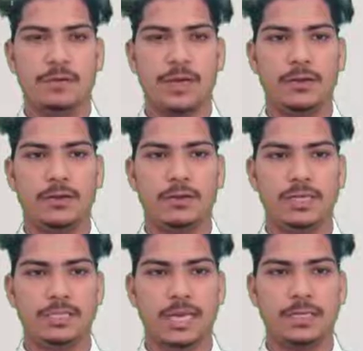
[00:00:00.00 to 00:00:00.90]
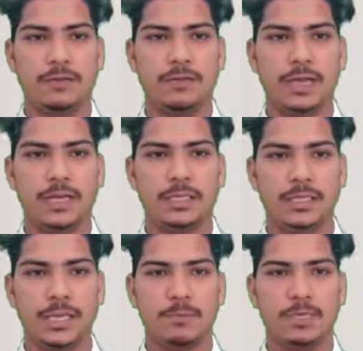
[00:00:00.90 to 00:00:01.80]
based on the scientifically
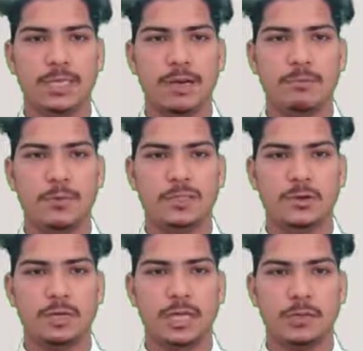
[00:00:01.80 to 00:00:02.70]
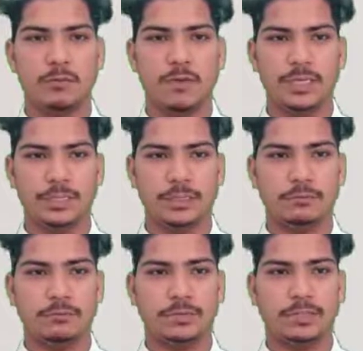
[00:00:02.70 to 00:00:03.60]
semi-decomposed organic waste.